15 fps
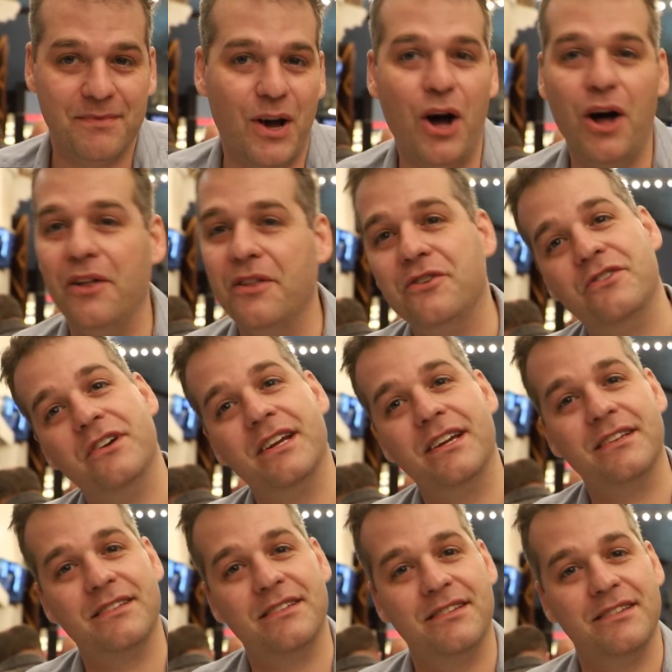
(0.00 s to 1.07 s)
all the
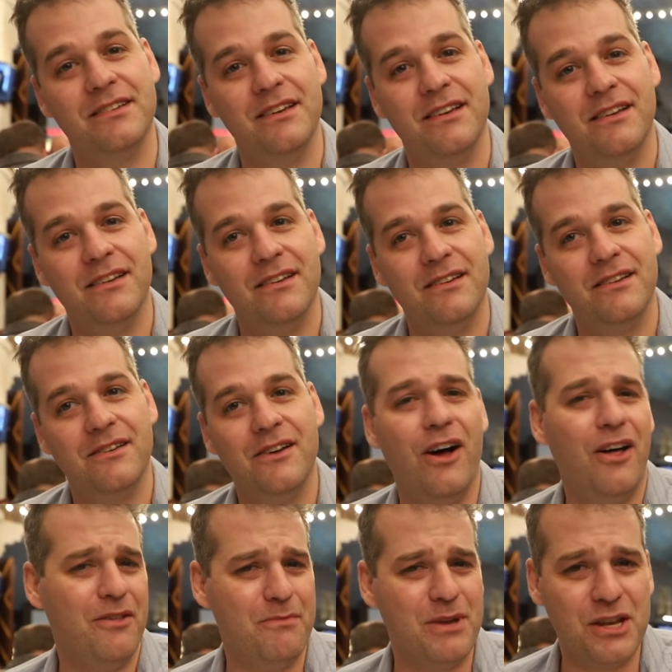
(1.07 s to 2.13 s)
drinks,
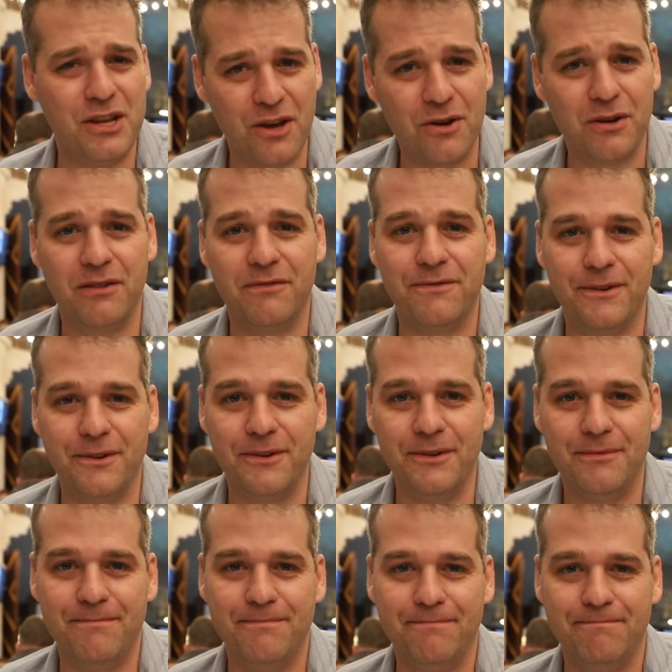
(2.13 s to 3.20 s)
all the mediocre food,